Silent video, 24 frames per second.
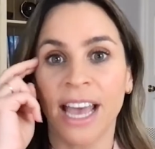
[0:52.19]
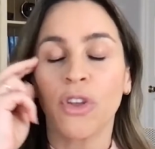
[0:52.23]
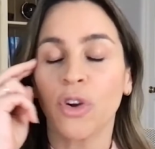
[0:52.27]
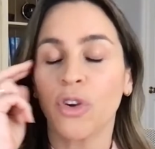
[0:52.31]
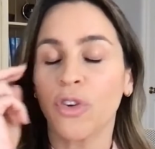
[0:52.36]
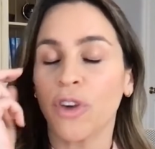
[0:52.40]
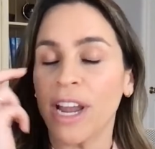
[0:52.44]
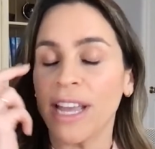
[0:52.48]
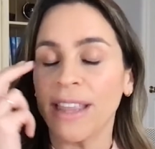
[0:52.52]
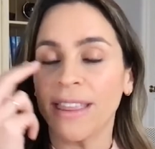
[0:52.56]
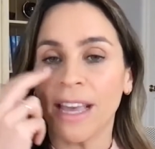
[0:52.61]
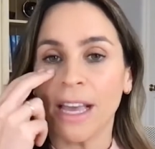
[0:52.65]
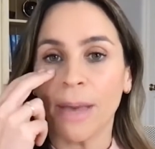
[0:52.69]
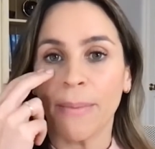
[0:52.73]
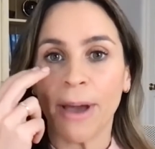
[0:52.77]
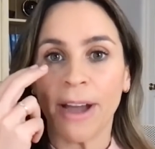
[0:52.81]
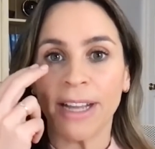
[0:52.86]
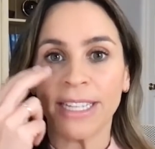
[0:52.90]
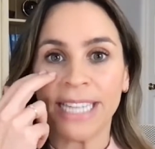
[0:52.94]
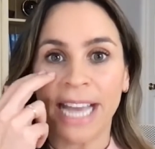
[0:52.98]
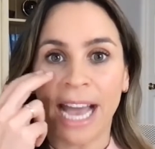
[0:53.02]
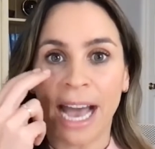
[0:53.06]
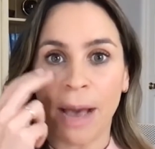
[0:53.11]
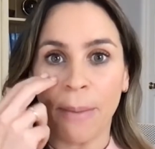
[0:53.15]
The great thing
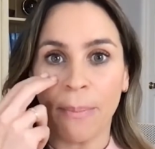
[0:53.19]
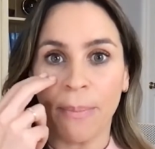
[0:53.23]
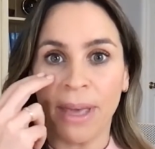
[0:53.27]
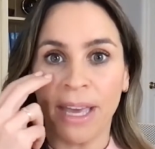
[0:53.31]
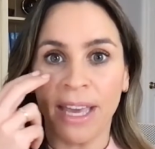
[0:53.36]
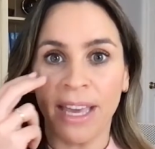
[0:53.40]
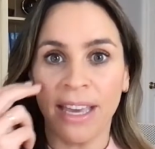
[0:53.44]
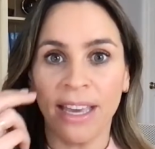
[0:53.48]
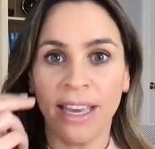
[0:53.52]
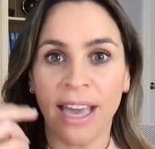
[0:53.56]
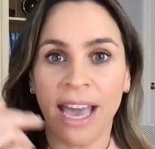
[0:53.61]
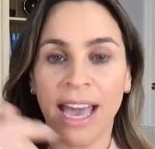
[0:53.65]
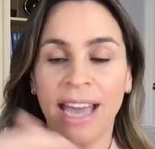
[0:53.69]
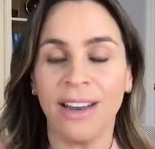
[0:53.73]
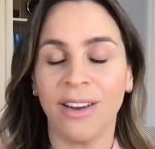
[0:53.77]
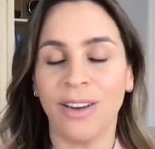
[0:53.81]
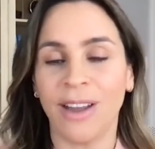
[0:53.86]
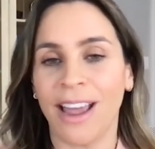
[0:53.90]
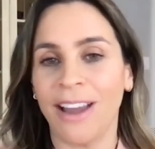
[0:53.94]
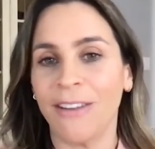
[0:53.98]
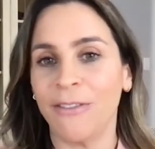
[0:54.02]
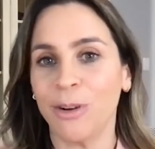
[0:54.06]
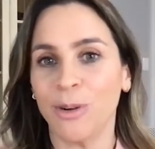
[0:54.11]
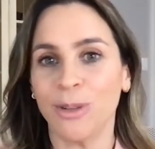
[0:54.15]
about tapping,
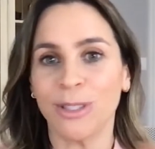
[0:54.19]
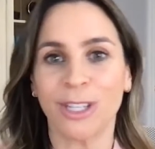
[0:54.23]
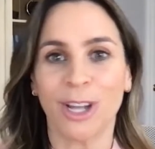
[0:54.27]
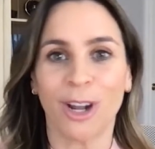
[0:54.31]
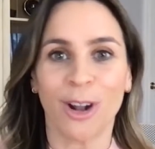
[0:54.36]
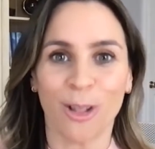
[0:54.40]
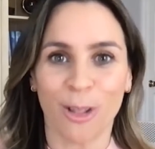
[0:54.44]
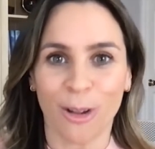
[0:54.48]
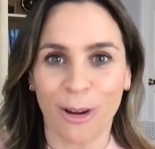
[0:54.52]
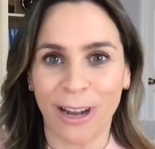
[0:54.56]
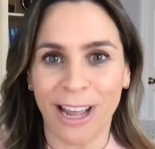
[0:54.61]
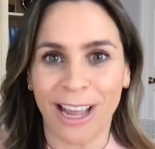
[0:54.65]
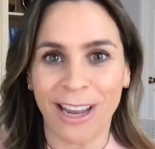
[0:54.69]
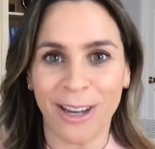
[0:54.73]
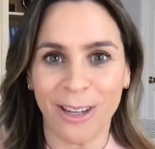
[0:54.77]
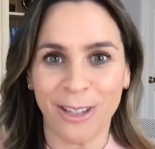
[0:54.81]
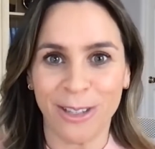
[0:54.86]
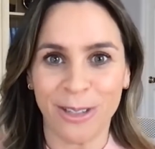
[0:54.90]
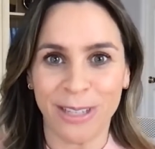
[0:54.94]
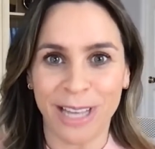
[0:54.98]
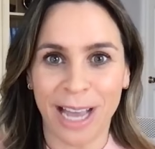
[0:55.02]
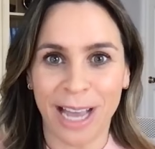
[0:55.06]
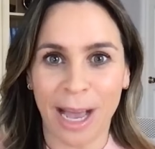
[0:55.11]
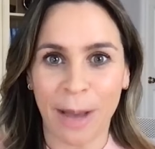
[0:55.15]
and everyone's going to learn how to
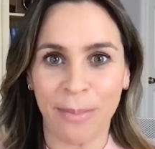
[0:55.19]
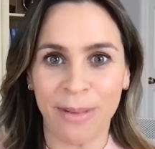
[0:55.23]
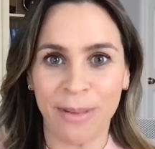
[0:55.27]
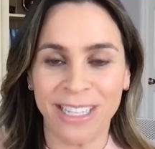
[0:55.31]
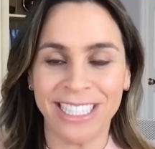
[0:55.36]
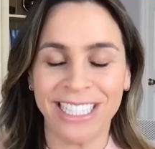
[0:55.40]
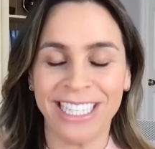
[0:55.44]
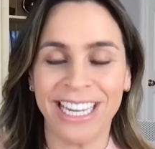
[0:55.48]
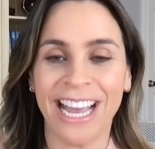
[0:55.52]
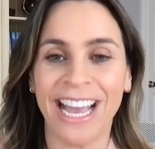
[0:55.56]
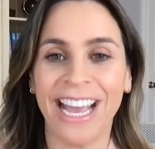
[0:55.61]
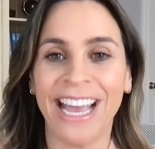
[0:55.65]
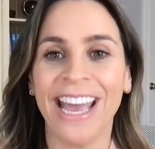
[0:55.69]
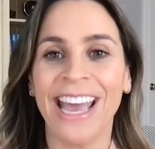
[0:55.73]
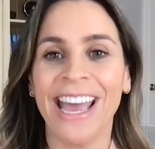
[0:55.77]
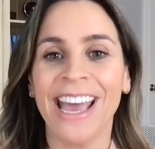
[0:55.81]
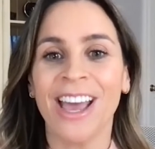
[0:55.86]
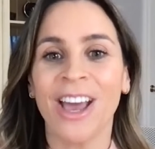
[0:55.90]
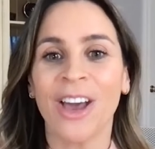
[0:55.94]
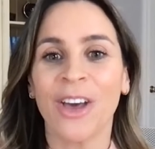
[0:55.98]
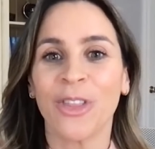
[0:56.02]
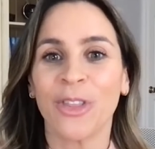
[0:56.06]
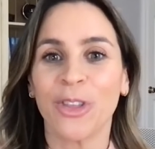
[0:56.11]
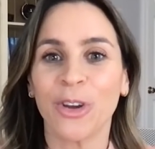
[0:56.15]
do tapping today,
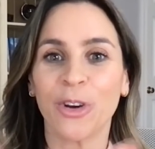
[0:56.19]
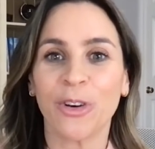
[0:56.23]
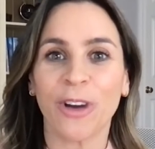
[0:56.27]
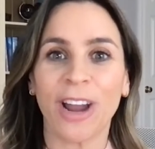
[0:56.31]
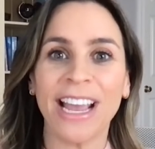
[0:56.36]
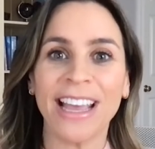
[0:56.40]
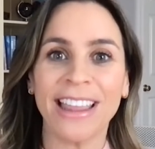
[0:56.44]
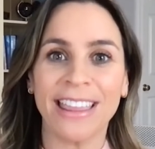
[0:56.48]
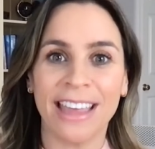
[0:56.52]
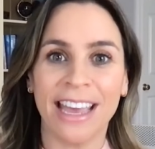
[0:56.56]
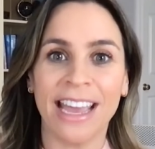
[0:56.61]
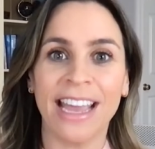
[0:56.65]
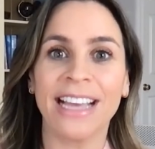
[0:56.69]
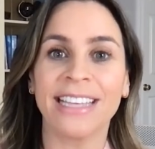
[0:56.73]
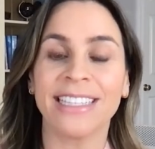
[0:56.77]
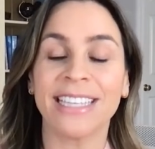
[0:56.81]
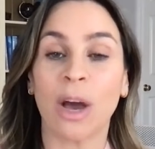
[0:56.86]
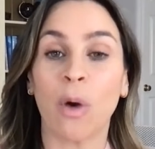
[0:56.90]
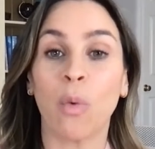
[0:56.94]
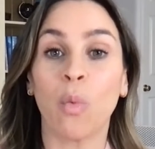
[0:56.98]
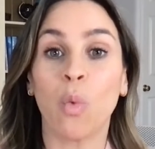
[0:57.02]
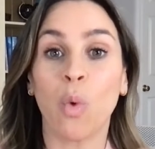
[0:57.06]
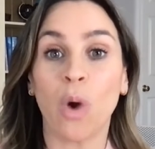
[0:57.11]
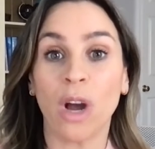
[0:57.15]
the great thing is
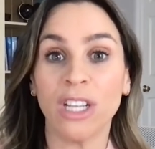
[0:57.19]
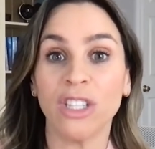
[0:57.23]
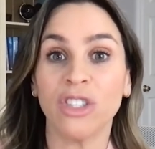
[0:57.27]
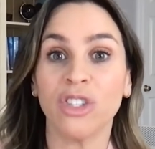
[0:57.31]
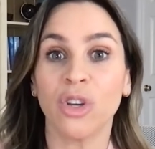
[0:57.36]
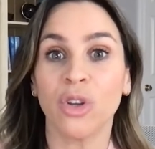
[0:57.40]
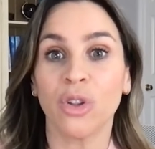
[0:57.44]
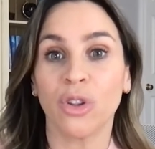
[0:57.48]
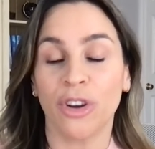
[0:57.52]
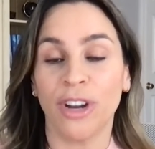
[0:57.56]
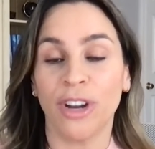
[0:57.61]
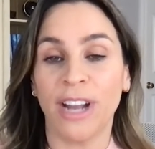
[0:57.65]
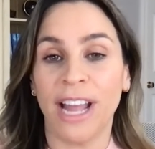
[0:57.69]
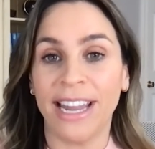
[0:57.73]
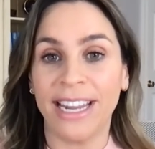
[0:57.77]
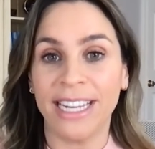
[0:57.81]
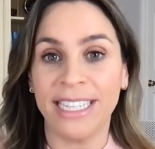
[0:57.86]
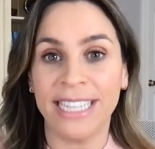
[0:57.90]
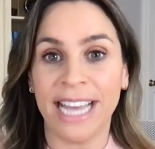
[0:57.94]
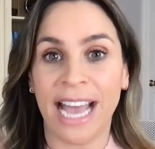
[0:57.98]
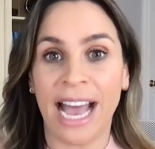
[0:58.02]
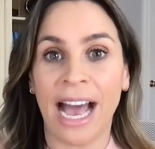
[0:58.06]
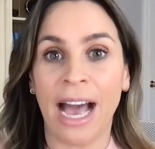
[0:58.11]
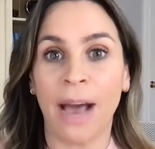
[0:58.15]
that once you learn how to
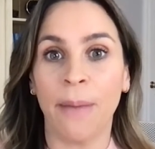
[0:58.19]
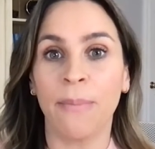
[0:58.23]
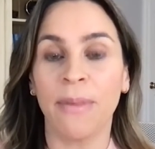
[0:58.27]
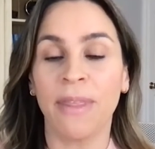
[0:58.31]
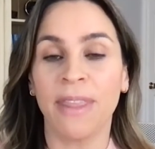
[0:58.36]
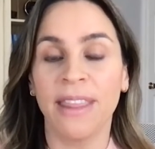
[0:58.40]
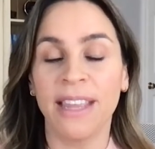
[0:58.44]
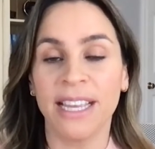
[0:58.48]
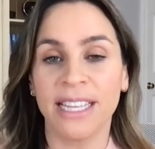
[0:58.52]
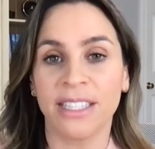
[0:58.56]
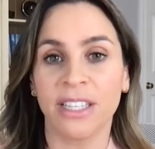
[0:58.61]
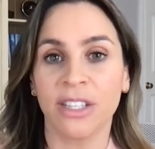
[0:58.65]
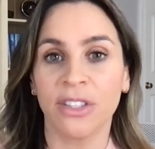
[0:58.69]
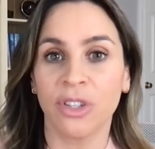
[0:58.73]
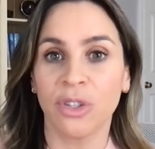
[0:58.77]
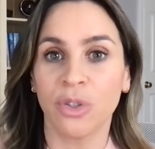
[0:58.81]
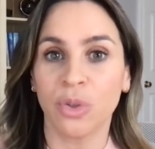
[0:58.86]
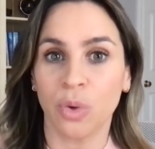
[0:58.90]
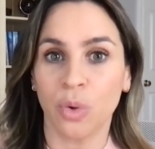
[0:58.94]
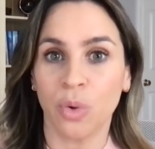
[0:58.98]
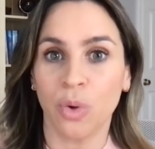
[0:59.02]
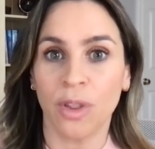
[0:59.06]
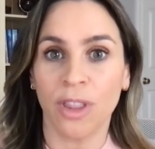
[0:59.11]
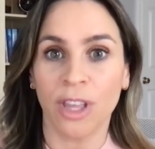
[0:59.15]
tap, this is a
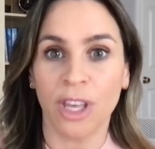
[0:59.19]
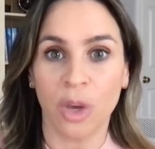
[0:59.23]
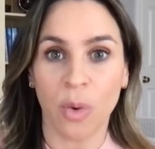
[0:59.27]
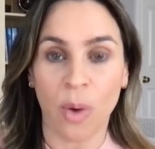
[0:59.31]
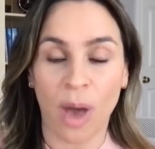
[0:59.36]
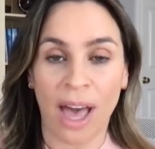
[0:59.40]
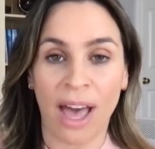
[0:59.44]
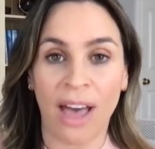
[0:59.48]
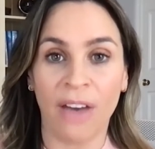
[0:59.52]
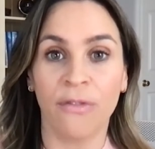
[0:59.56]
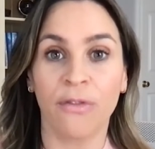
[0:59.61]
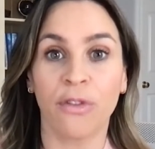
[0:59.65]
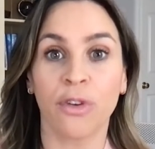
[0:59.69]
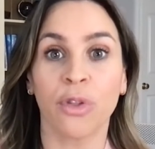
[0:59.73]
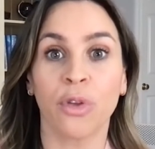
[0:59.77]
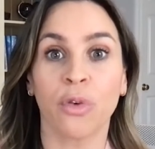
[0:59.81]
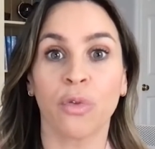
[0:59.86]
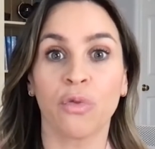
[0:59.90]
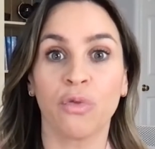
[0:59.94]
tool that you have for the